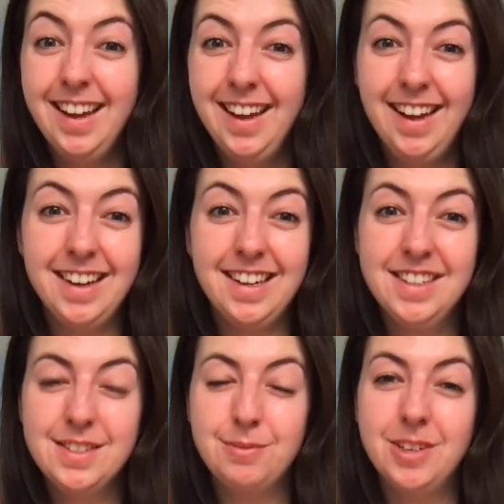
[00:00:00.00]
Hey
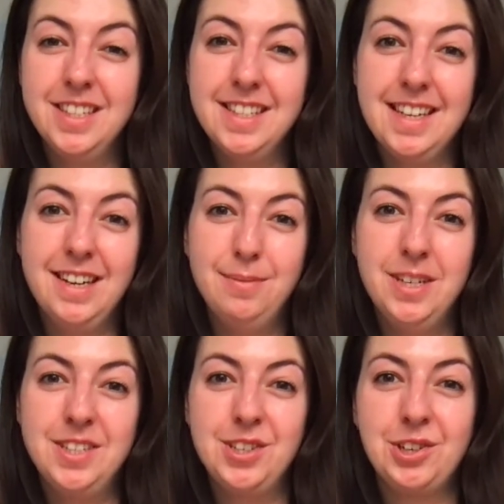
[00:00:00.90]
guys, what's up?
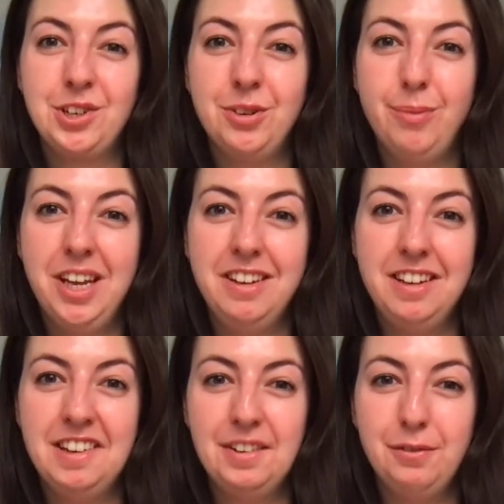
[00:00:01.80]
It's your girl Mandy
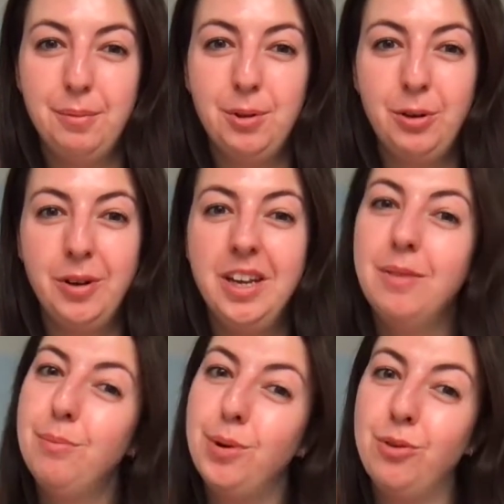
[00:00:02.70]
here from Louie
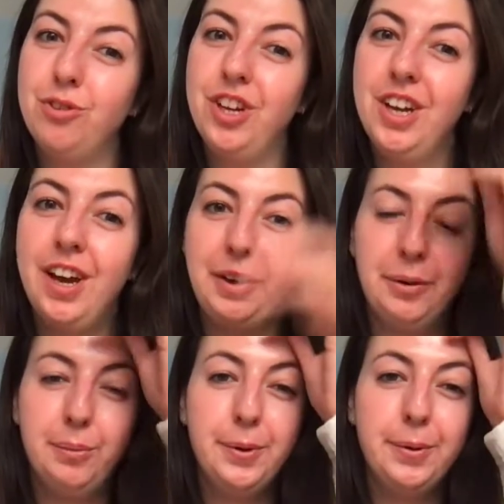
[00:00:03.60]
and Bougie. I
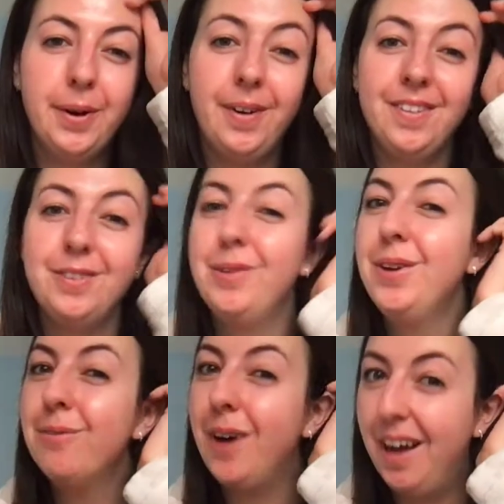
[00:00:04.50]
hope you're all
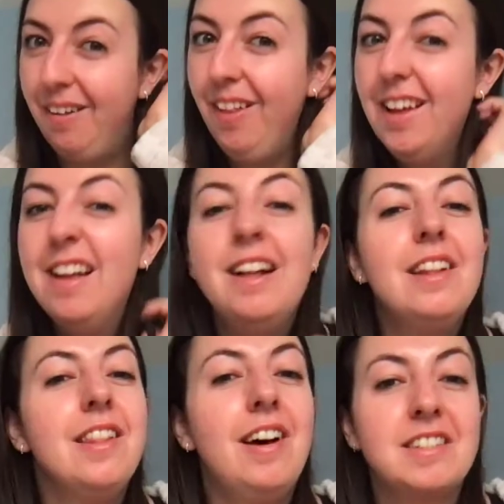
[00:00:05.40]
doing well.
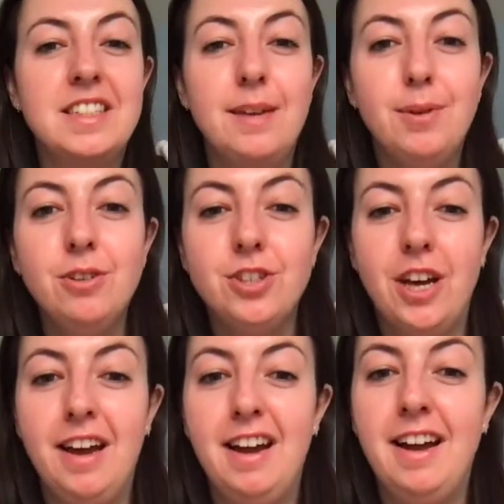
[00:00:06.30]
Long time no
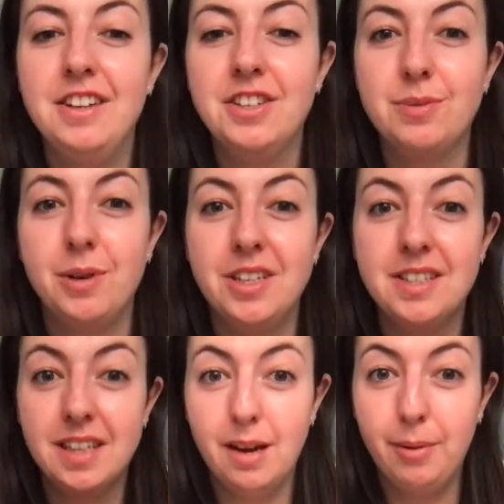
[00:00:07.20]
chat. I just wanted
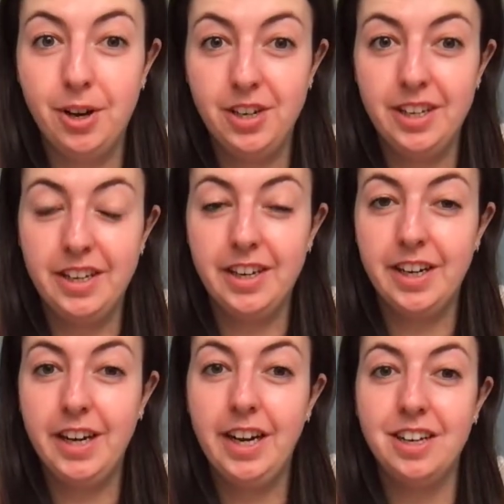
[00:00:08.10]
to come on
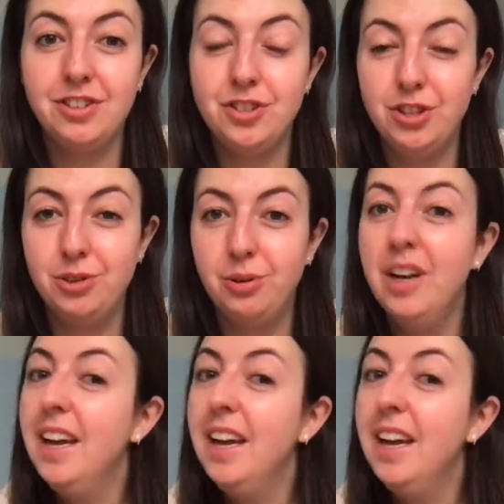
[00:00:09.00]
here and do